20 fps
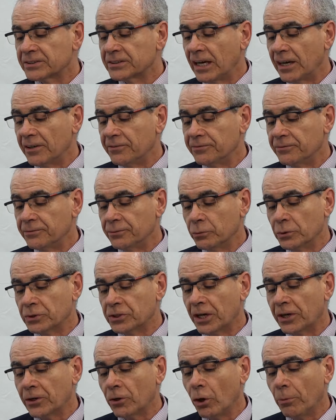staff,
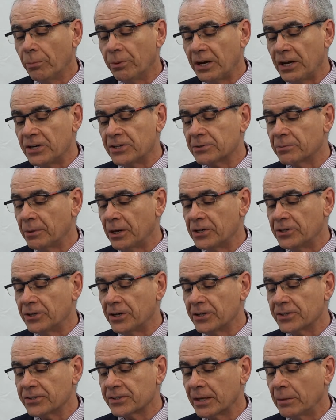which are operations
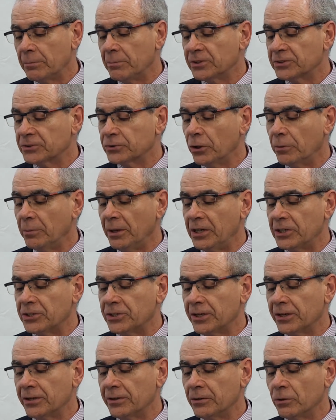managers, can be store
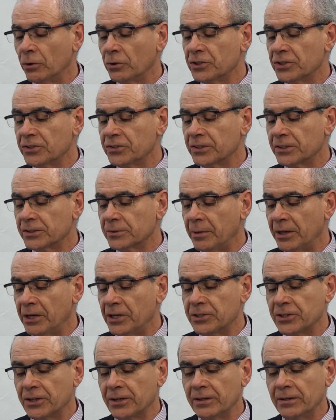manager, logistics
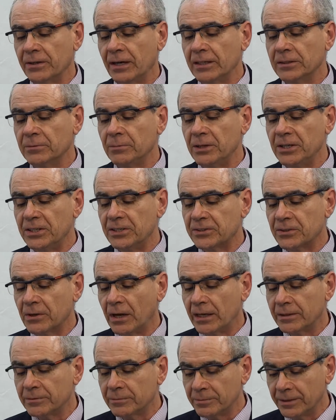manager,
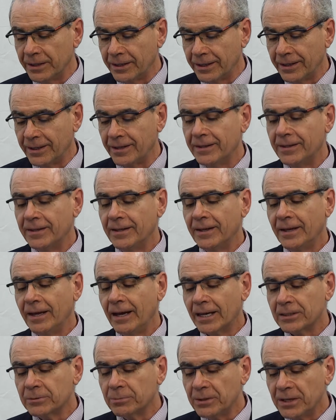
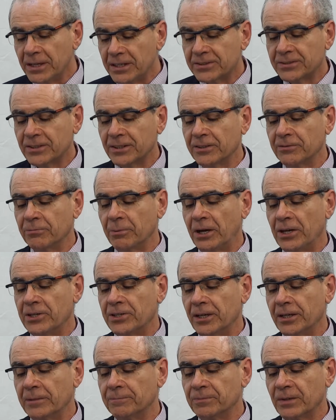administrative
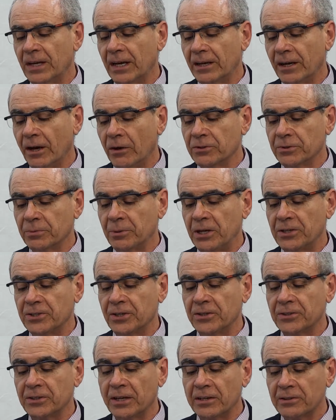manager, accounts
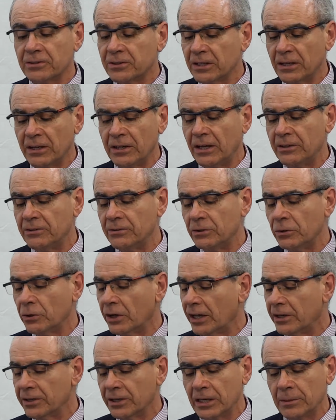managers, and you
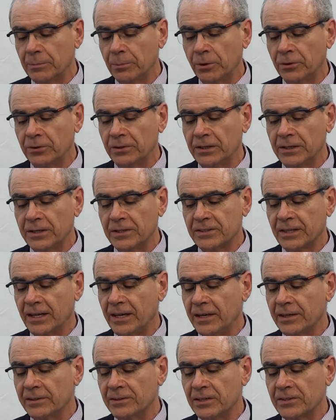can keep on
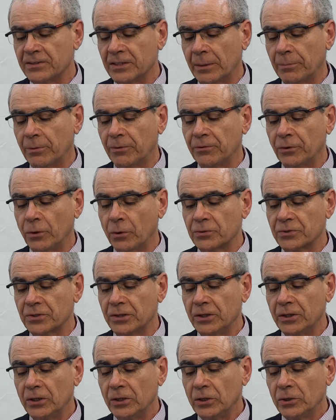saying these type of roles.
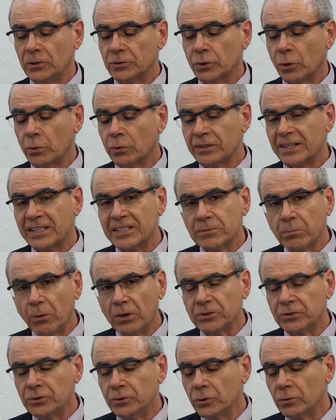So this
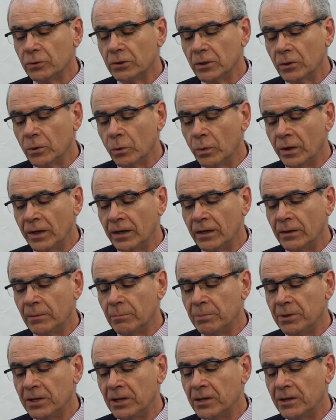module will
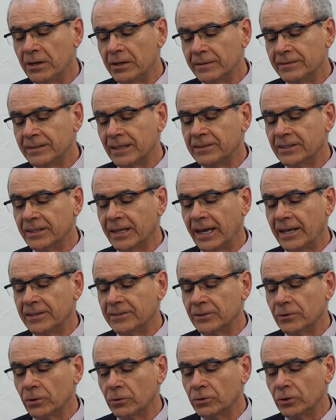be
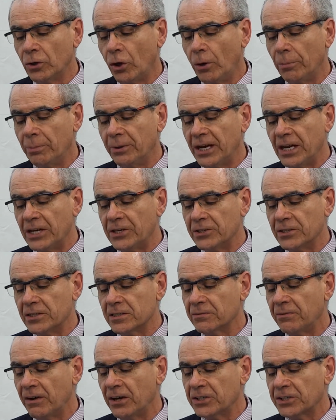dedicated on the
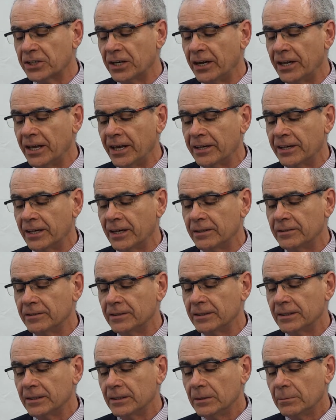operations functional area,
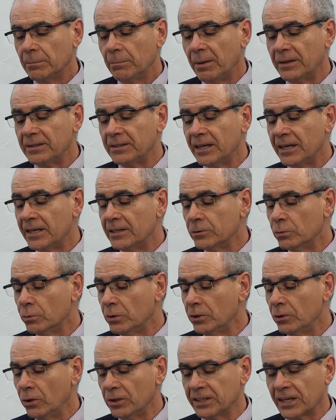but it
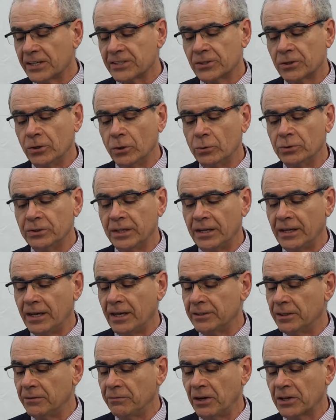will not exclude any
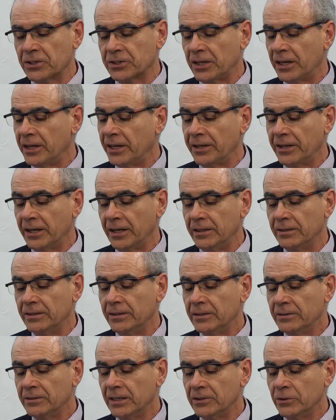other functional area
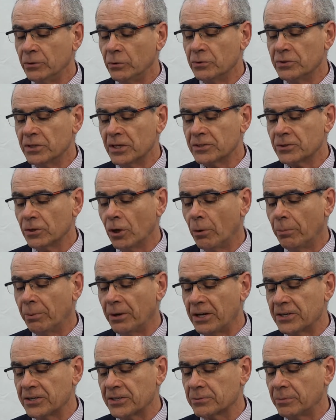that uses
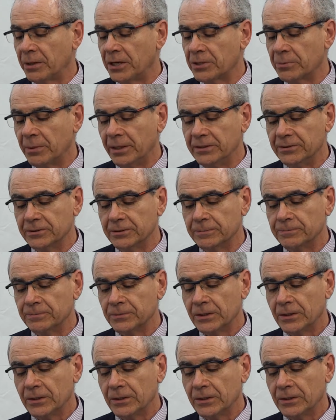operations management.